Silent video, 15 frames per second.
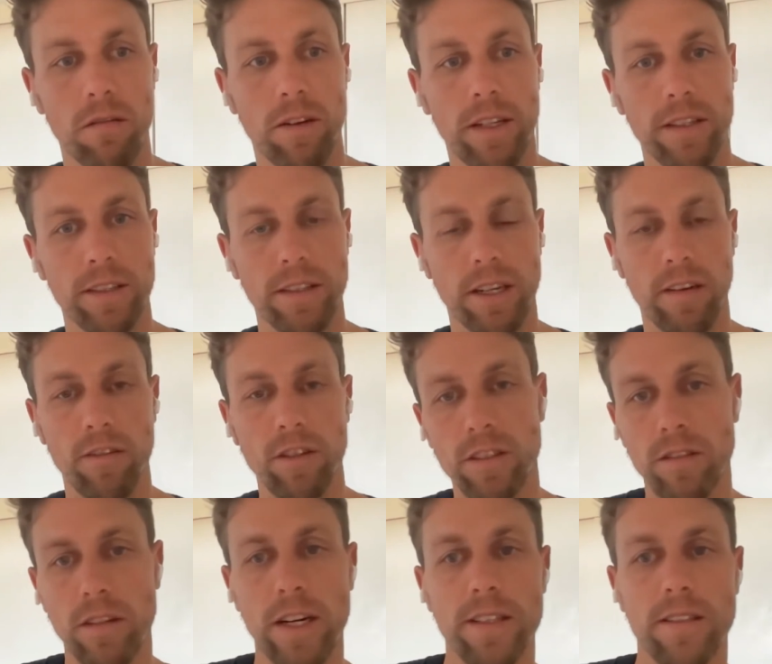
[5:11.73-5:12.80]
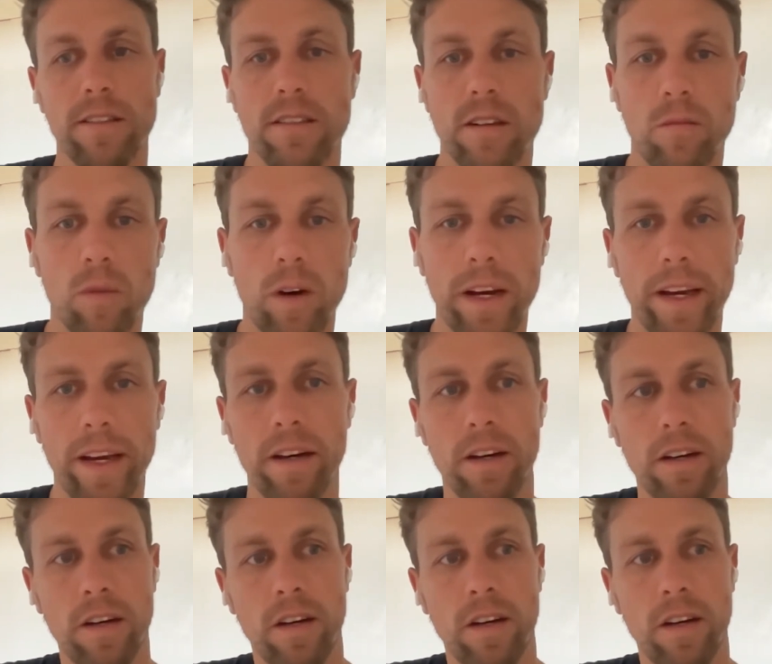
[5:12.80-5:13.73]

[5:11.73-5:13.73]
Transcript: at least governance rights in some way.